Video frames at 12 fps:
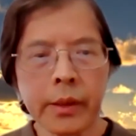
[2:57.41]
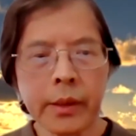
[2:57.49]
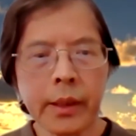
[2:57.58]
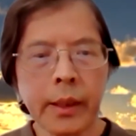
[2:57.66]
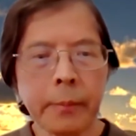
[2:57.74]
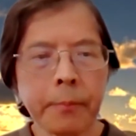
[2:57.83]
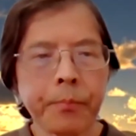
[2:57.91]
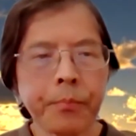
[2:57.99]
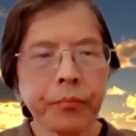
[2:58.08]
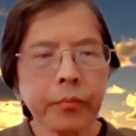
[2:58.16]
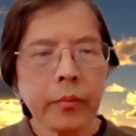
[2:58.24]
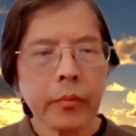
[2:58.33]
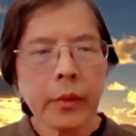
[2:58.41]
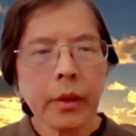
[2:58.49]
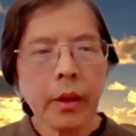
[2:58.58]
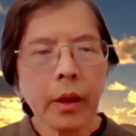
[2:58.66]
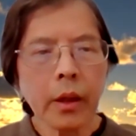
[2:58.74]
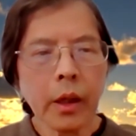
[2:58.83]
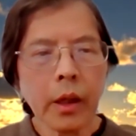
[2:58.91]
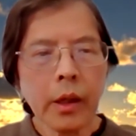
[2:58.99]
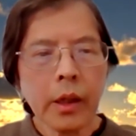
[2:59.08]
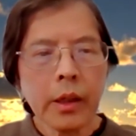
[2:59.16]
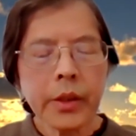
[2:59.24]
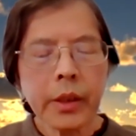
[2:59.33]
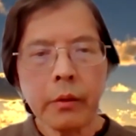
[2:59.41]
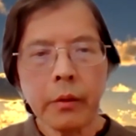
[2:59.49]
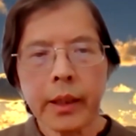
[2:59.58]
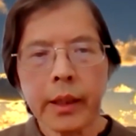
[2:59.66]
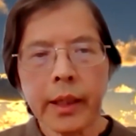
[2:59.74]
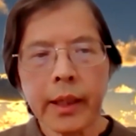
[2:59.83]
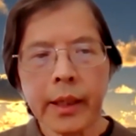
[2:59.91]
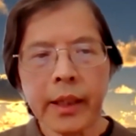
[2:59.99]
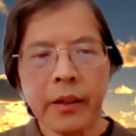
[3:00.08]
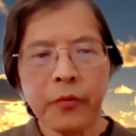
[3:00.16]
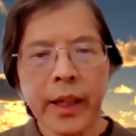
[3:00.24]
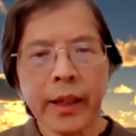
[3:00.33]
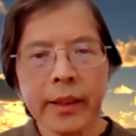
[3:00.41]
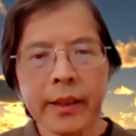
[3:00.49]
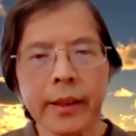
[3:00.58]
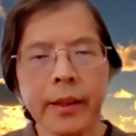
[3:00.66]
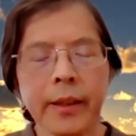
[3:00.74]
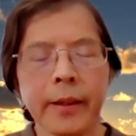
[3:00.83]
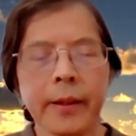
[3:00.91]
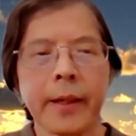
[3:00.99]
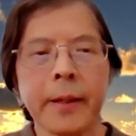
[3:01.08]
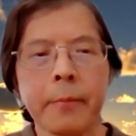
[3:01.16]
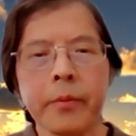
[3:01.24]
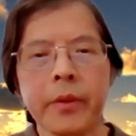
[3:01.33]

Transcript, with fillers: to see. So in effect, um,